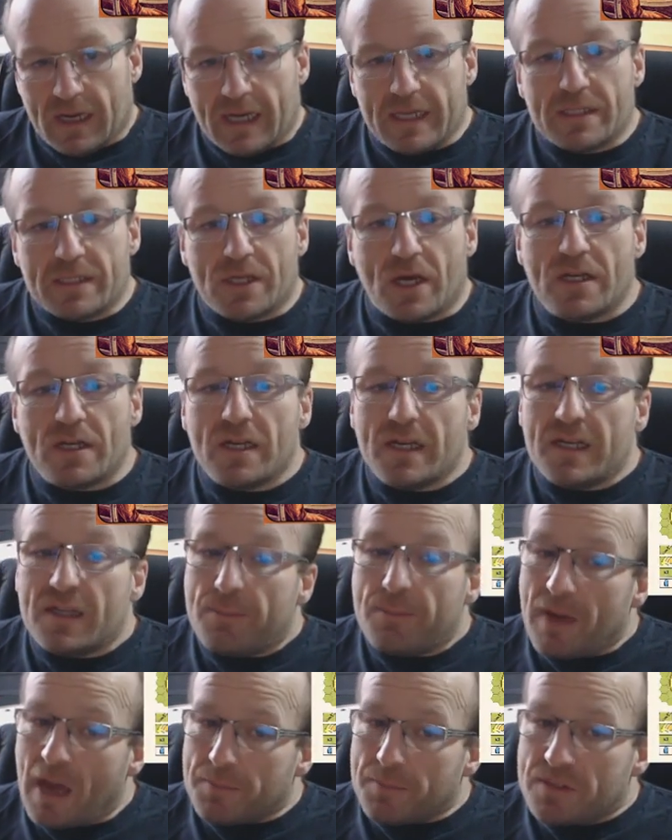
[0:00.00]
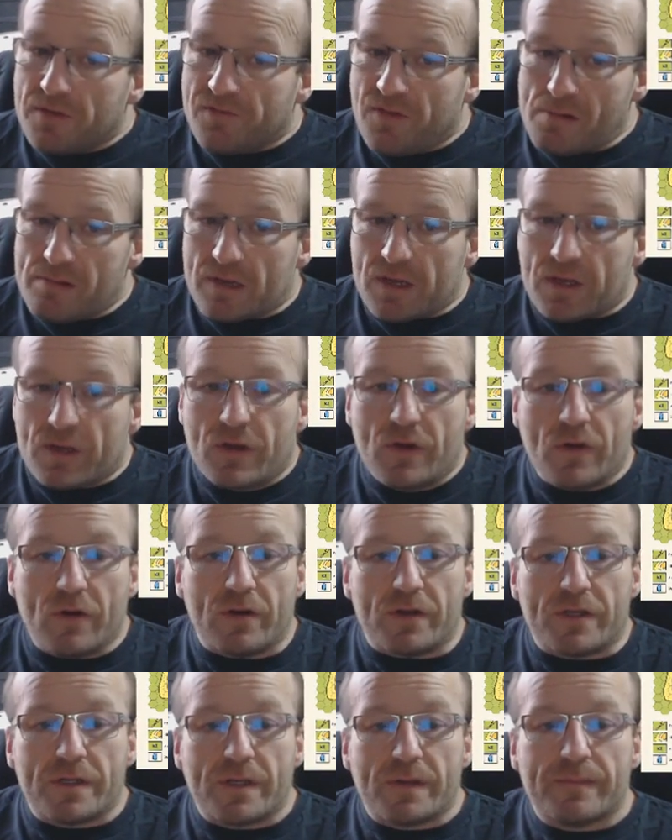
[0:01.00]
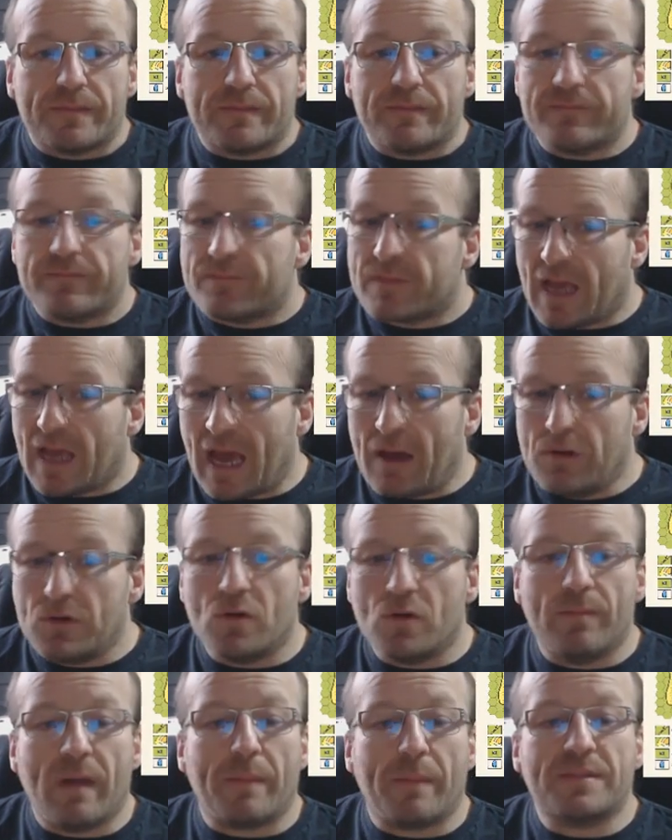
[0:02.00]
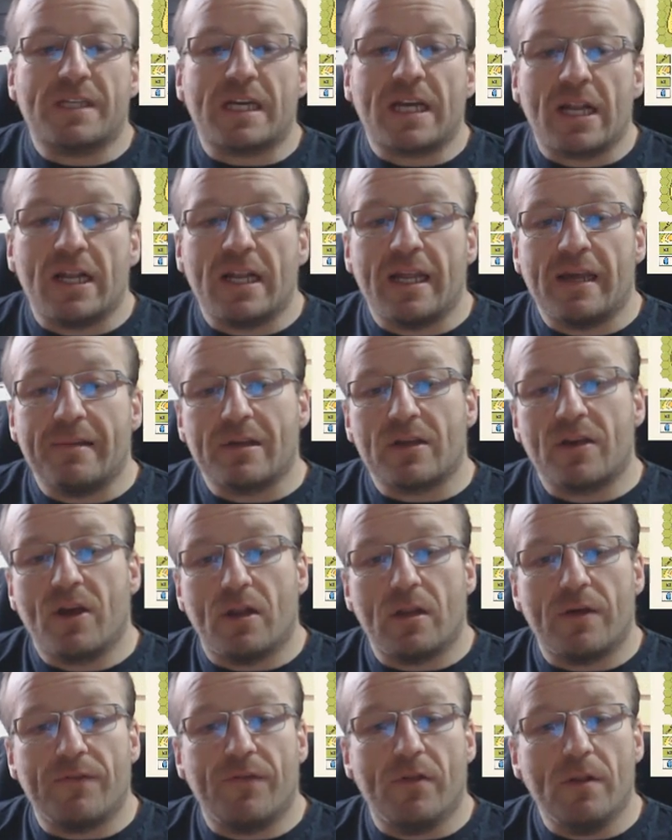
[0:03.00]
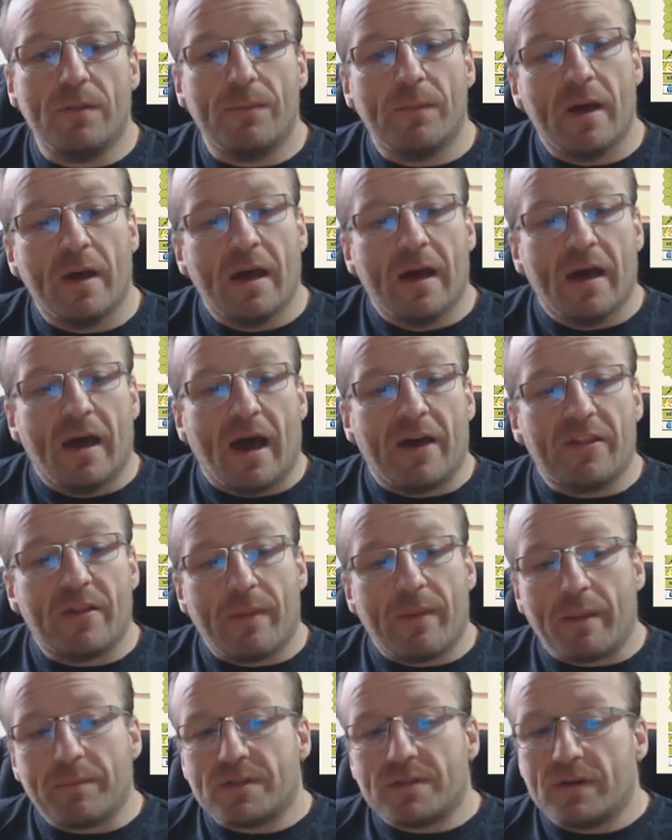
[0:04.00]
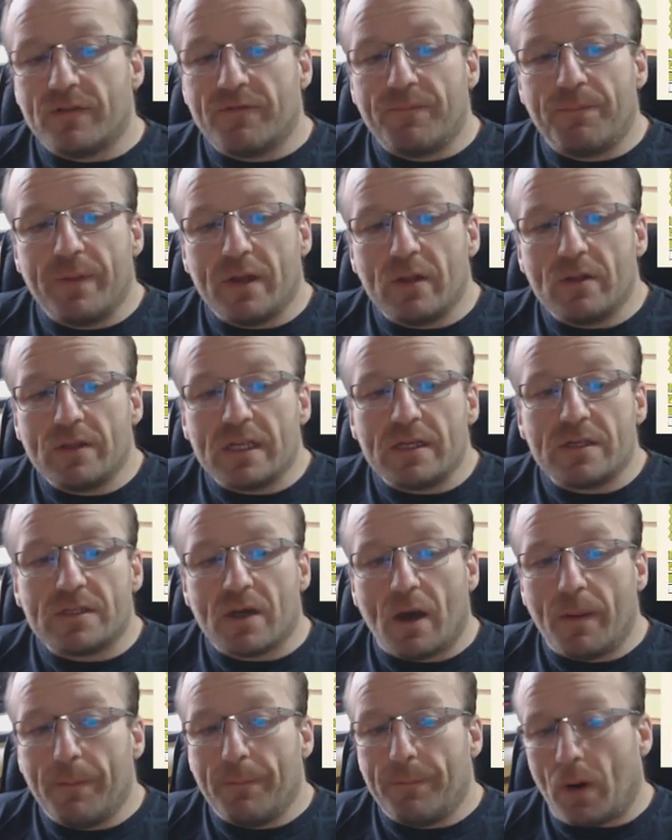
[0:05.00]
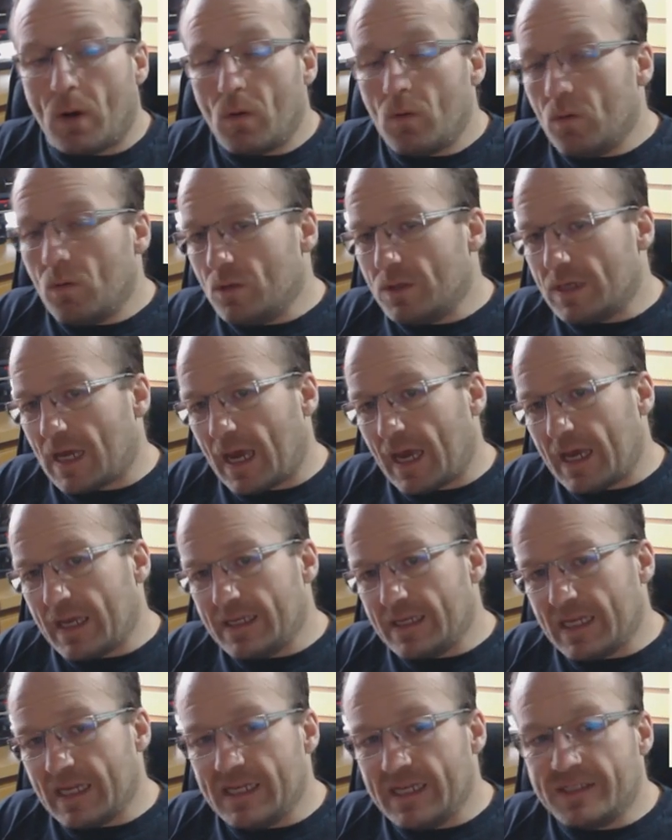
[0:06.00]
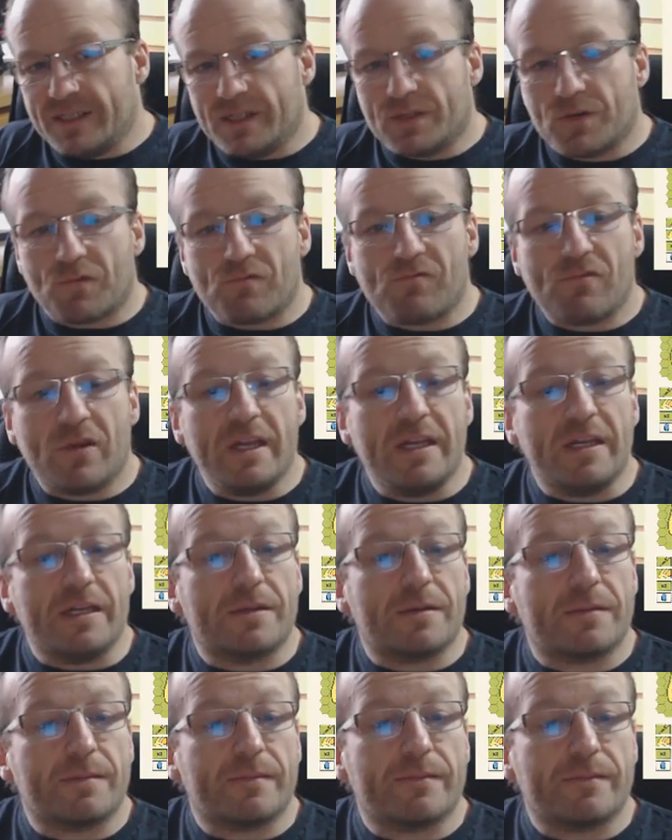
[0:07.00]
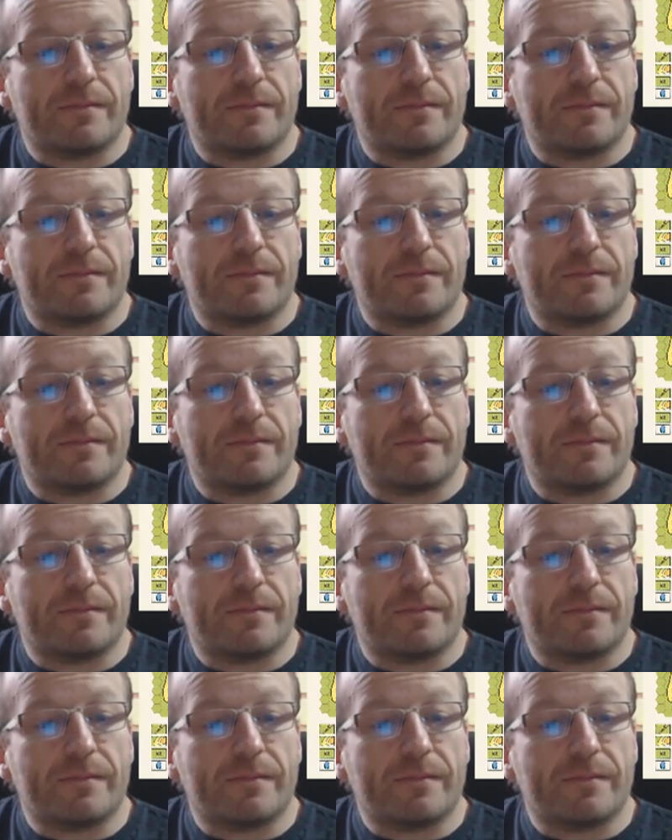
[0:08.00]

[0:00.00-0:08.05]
Internally, the maps are very good. Outdoor maps are clear and colourful, and the maps of buildings are bold and easy to read.